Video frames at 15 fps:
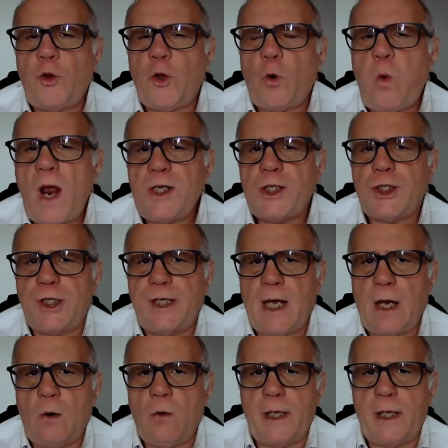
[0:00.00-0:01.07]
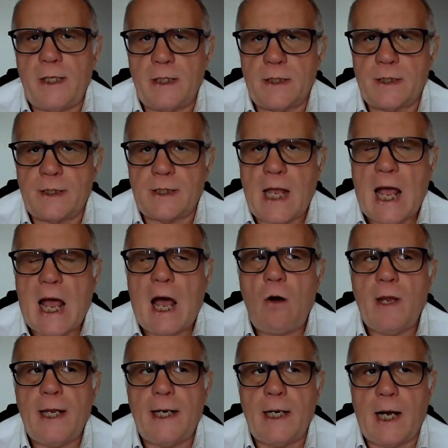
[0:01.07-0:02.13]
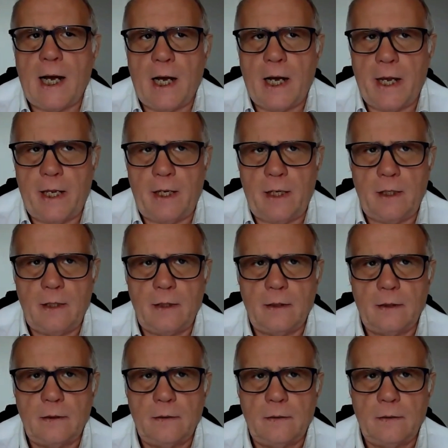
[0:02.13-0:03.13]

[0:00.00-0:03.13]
So the question now is, how can I